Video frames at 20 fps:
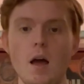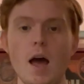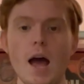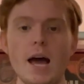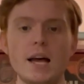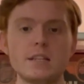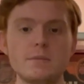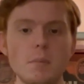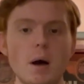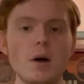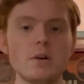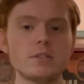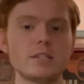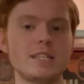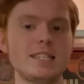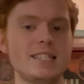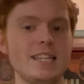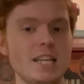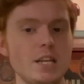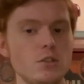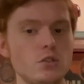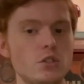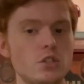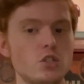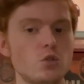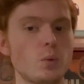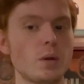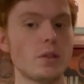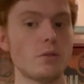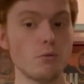As Miles continues to
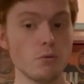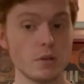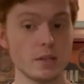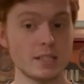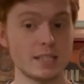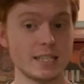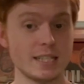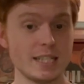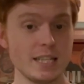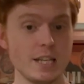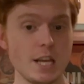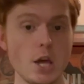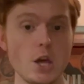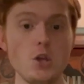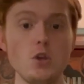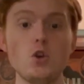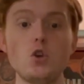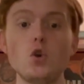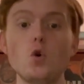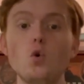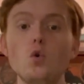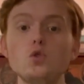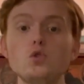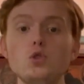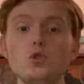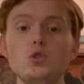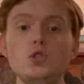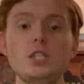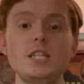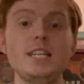swing through the city, you can
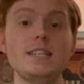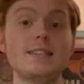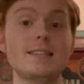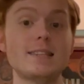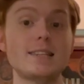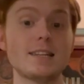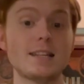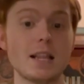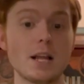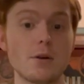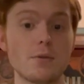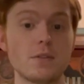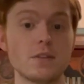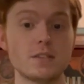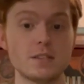also see that the glare of the